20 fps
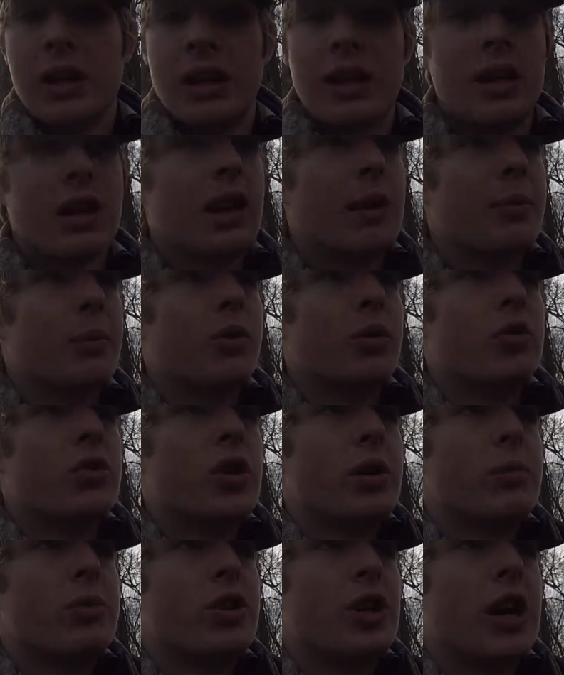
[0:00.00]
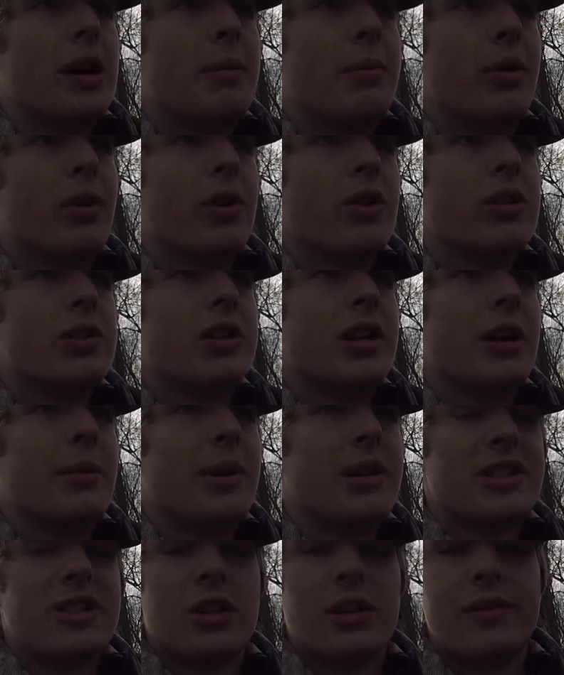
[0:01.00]
can get a couple jump shot birds.
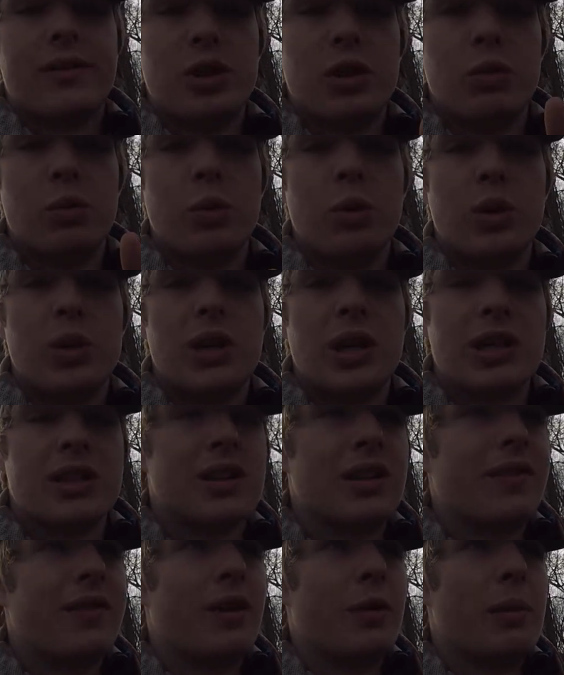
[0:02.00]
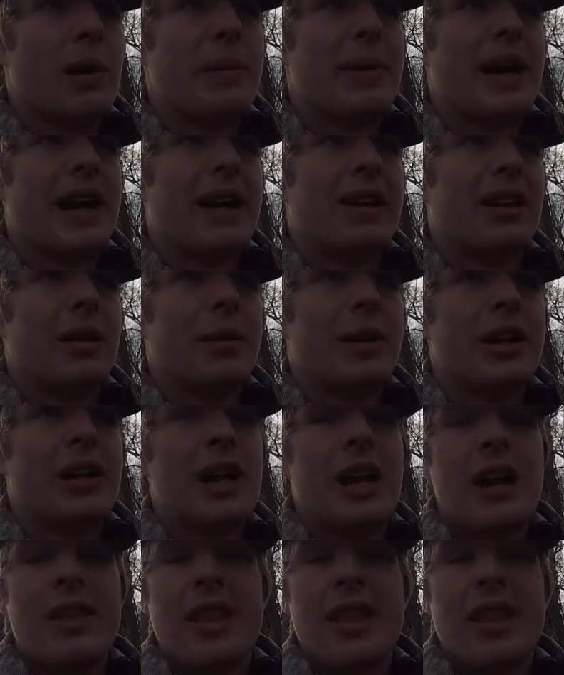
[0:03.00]
Um, I still have two wood ducks to fill my bag limit.